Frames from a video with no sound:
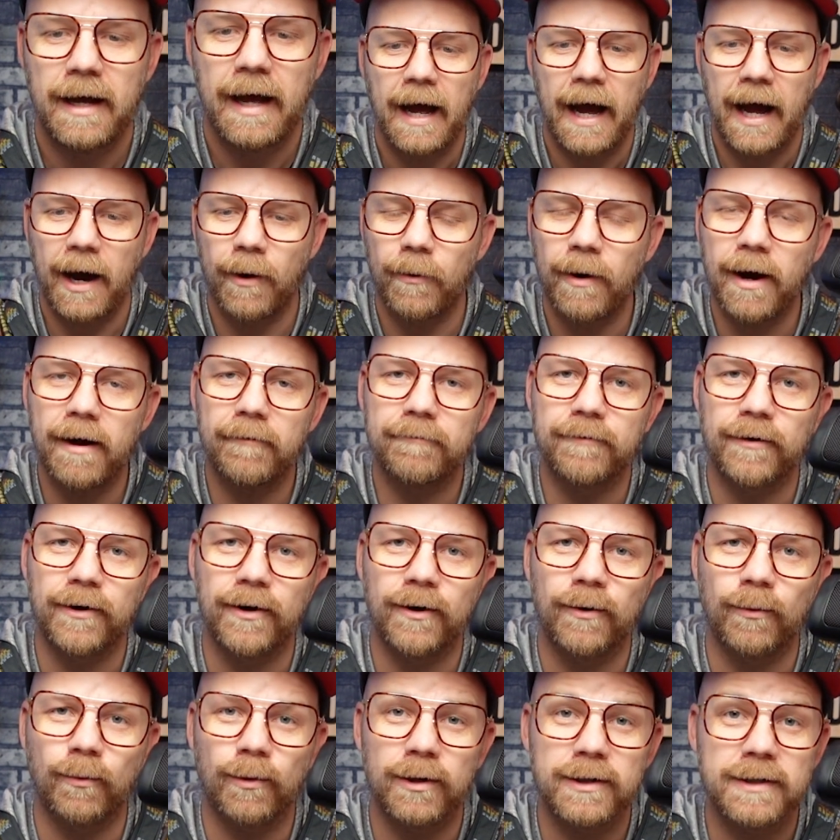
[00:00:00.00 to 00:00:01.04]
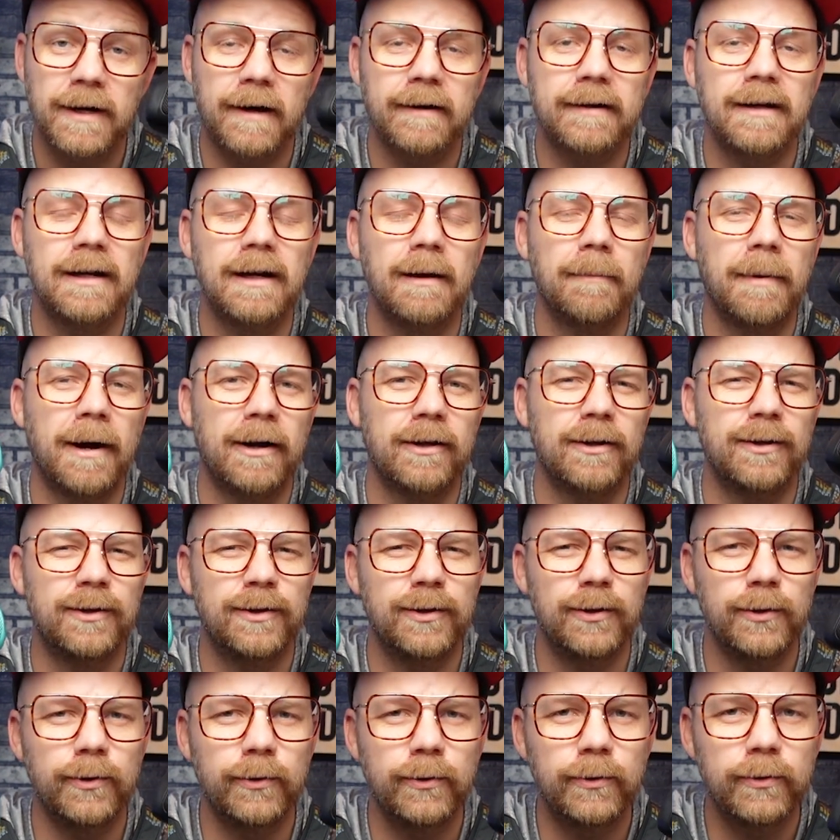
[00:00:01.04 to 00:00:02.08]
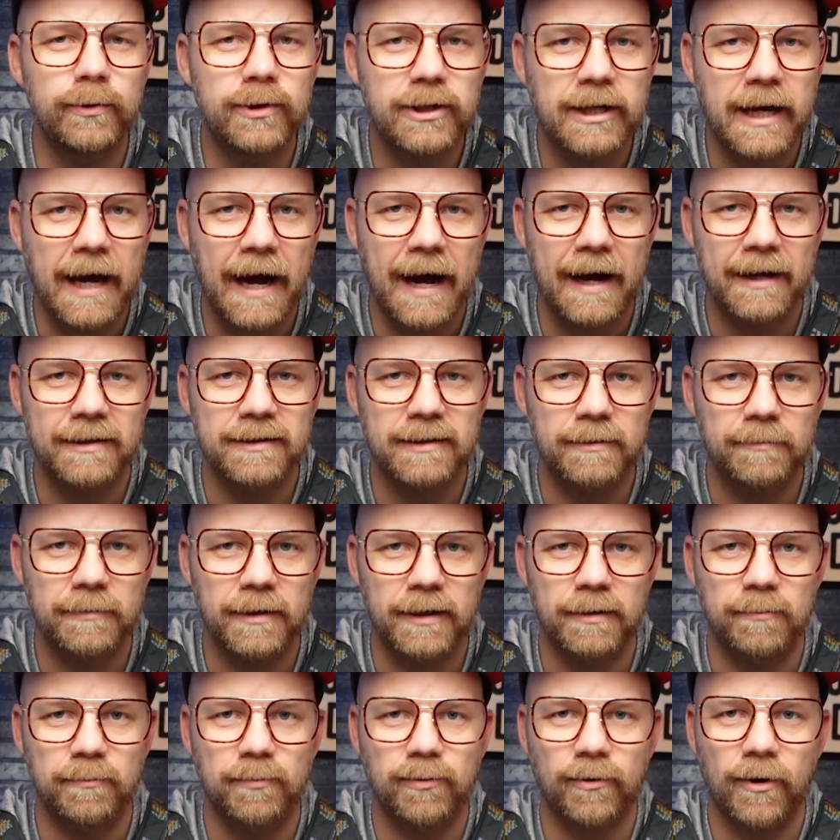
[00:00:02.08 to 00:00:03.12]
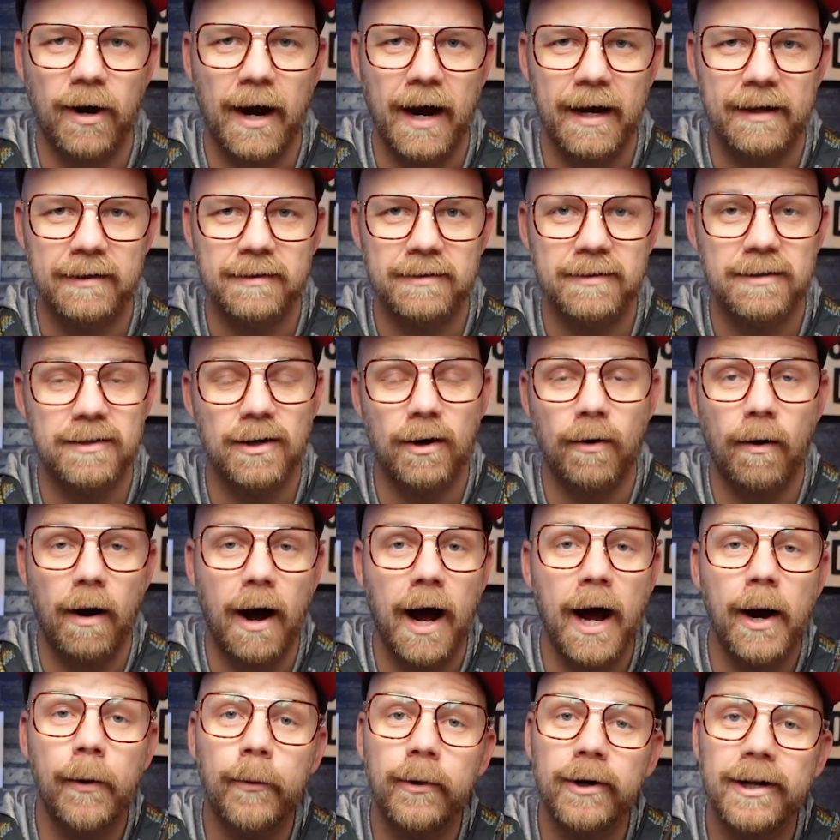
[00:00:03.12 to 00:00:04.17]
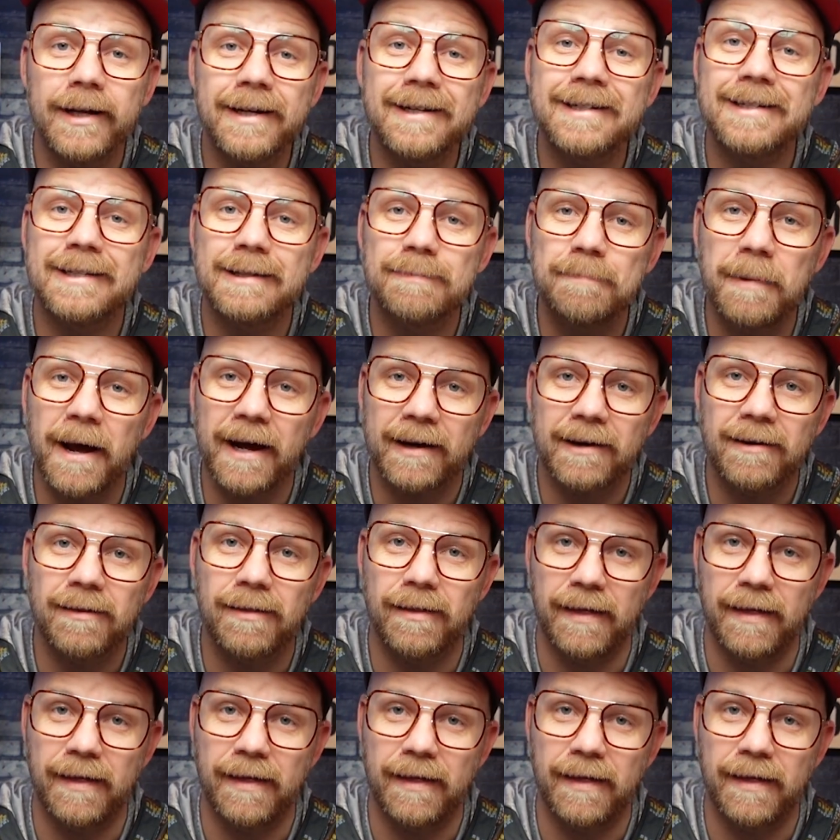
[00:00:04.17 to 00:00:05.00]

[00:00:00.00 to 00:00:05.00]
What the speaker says: However, we're talking about a huge chasm in price, so I would expect